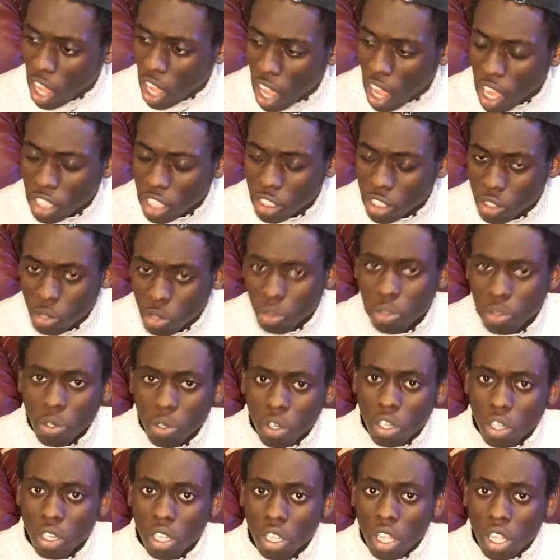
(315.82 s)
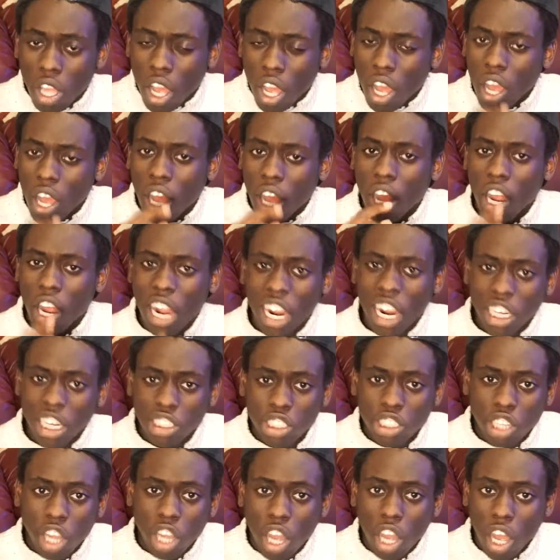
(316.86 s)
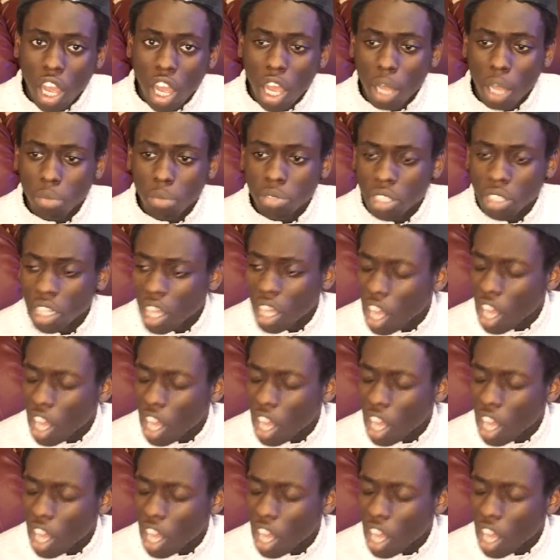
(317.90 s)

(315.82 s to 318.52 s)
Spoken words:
school, our jobs.